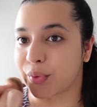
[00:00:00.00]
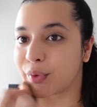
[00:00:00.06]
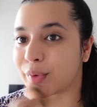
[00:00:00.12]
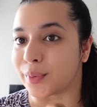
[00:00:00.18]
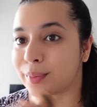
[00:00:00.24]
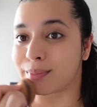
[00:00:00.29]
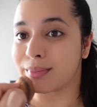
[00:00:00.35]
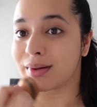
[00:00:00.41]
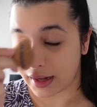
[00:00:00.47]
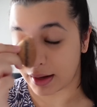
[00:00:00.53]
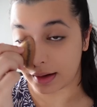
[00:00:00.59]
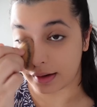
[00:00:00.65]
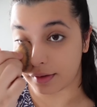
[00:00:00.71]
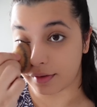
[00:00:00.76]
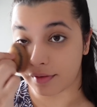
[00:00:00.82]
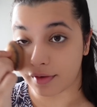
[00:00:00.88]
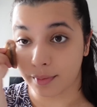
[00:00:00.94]
home. I
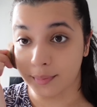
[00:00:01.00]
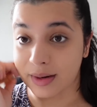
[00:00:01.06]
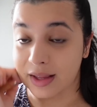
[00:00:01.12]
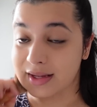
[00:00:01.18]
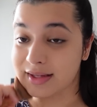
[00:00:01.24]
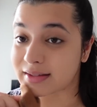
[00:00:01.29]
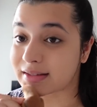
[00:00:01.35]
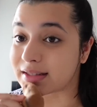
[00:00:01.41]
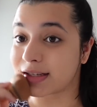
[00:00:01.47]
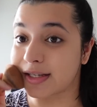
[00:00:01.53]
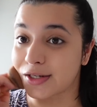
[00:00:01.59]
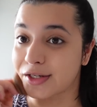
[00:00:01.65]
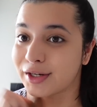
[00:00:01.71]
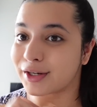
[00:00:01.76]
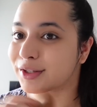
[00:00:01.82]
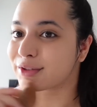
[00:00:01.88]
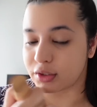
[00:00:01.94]
learned from last
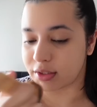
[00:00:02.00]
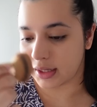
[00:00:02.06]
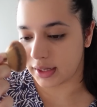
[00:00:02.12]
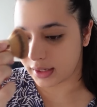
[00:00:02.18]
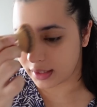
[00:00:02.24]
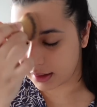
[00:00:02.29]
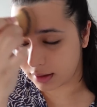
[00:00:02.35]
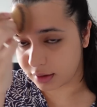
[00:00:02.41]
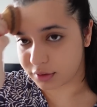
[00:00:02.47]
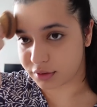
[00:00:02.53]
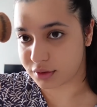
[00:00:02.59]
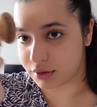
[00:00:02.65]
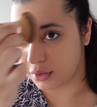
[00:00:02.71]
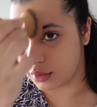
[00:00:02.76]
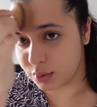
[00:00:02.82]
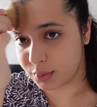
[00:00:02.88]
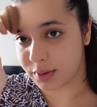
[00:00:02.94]
year to take it a little
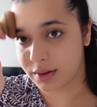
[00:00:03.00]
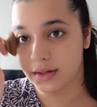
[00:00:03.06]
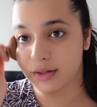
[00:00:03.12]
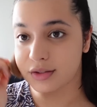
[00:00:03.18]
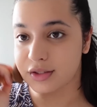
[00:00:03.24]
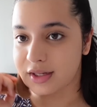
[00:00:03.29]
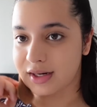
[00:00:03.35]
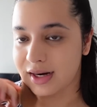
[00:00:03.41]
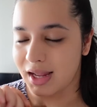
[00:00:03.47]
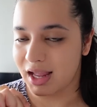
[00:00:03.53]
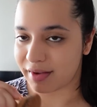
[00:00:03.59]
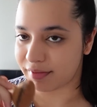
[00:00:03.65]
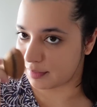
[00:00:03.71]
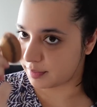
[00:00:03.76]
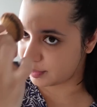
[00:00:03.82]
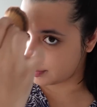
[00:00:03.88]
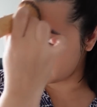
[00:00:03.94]
slower so that I
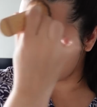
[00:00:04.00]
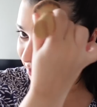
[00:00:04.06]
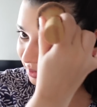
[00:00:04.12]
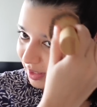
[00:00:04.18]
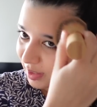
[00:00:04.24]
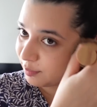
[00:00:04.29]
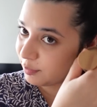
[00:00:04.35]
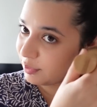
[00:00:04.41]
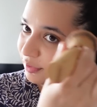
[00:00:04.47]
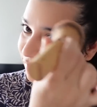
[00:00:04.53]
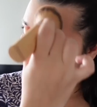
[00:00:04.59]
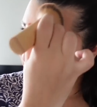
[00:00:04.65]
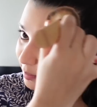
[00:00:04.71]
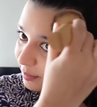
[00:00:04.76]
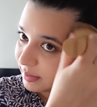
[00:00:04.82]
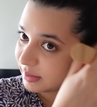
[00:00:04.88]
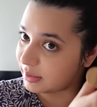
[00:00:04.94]
have a bit more time with
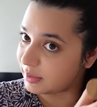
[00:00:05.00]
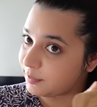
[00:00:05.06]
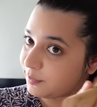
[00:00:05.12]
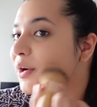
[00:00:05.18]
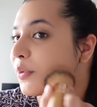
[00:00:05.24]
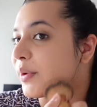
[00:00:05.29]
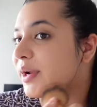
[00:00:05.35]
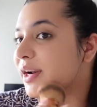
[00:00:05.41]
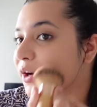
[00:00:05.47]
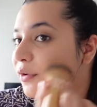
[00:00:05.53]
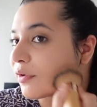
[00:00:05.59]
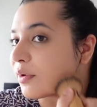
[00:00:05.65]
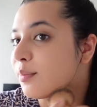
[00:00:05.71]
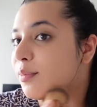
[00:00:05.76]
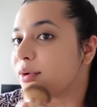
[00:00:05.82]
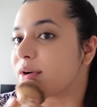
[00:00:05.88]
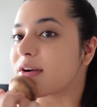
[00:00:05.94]
family. I went out
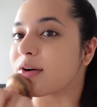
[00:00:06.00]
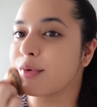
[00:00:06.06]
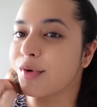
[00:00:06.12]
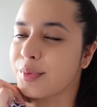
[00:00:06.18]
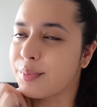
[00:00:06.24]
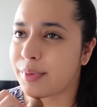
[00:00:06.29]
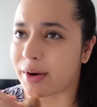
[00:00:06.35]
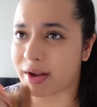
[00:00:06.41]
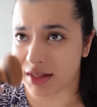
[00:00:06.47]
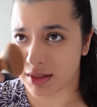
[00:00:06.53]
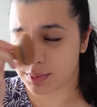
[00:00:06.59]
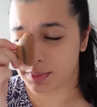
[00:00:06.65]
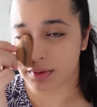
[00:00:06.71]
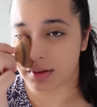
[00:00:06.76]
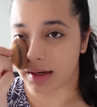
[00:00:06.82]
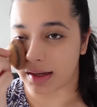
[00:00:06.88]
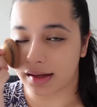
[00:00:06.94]
for buka with Brand
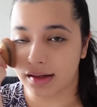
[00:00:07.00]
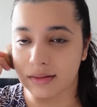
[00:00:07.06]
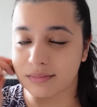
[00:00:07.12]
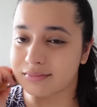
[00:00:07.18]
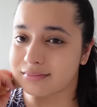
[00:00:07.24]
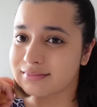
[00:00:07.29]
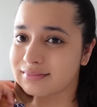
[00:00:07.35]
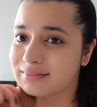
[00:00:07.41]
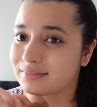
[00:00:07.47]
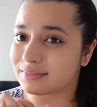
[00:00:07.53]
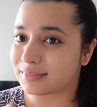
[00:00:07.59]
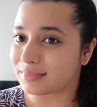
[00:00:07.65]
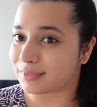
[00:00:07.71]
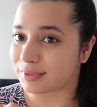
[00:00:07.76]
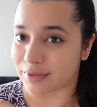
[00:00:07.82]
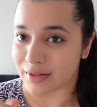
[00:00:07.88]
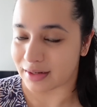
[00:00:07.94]
Spoon like
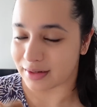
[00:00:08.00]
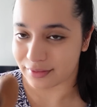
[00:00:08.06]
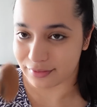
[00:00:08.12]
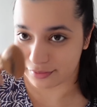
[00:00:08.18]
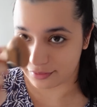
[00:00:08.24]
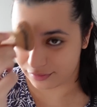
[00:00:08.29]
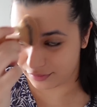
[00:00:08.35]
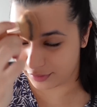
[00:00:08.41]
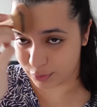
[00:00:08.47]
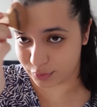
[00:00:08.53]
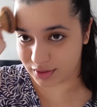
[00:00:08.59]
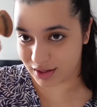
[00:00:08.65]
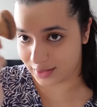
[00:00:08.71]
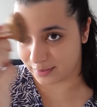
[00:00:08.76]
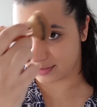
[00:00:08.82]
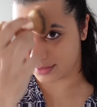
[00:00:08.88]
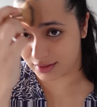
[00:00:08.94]
few
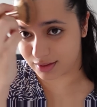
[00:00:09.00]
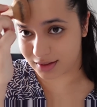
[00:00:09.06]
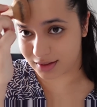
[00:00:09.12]
times